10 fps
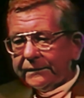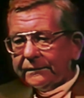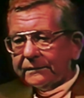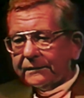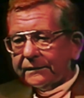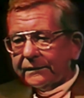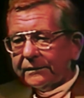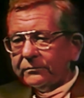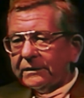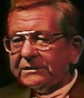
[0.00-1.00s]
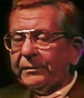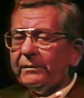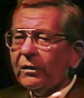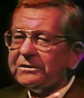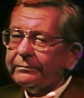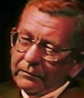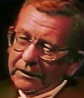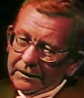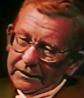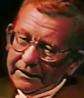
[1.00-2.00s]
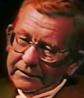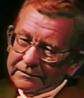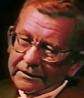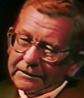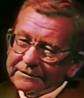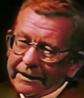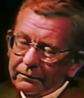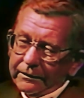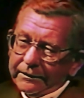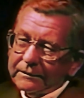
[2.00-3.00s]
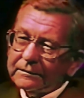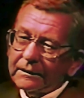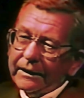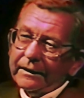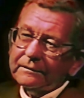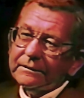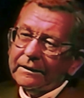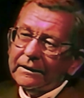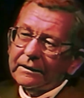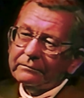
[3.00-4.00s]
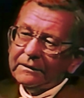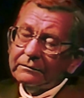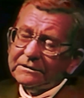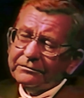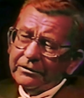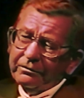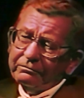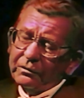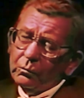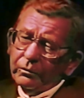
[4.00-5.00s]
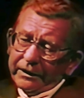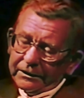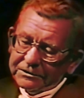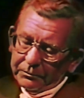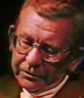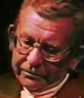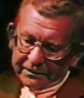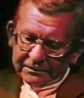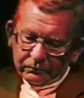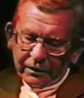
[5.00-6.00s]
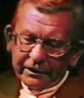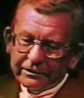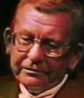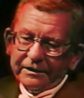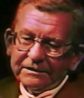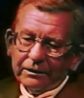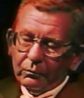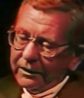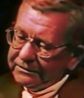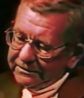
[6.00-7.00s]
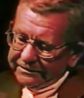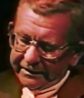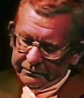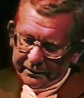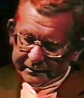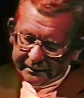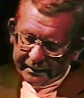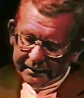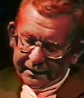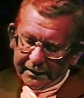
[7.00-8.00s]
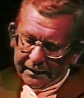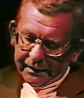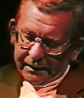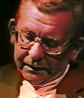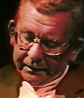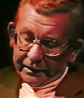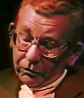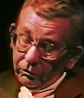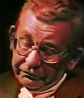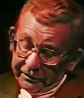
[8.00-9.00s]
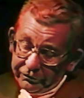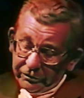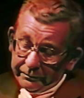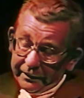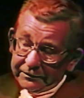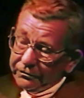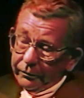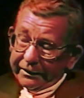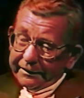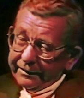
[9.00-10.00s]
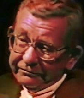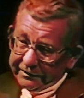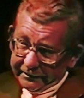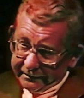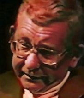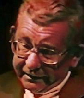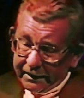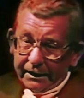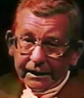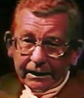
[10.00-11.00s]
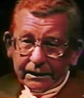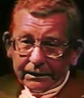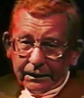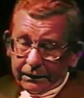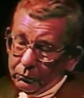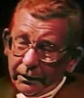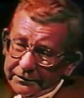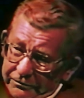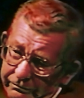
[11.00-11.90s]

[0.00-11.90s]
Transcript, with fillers: I spent time at Dowling, and that was a very rewarding experience. And one of the things I wanted to say about that, and I often thought about doing and never did, I